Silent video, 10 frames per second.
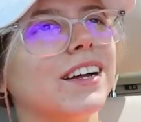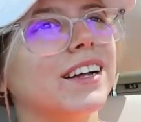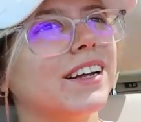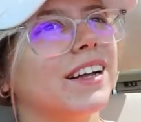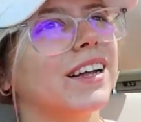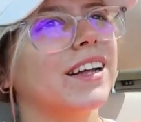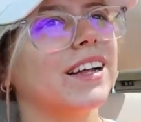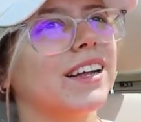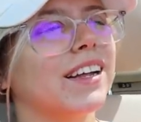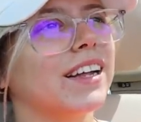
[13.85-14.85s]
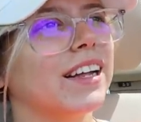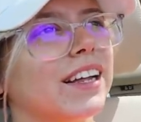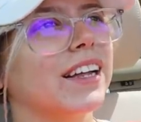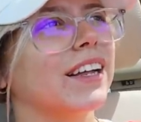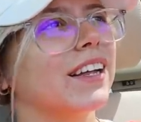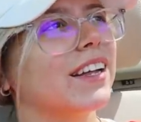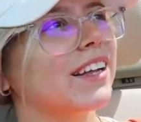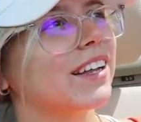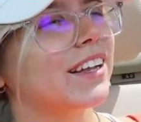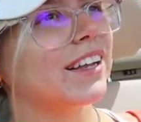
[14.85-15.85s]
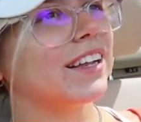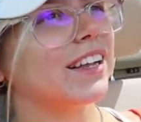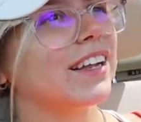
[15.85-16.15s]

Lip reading: No words are spoken by the person on screen.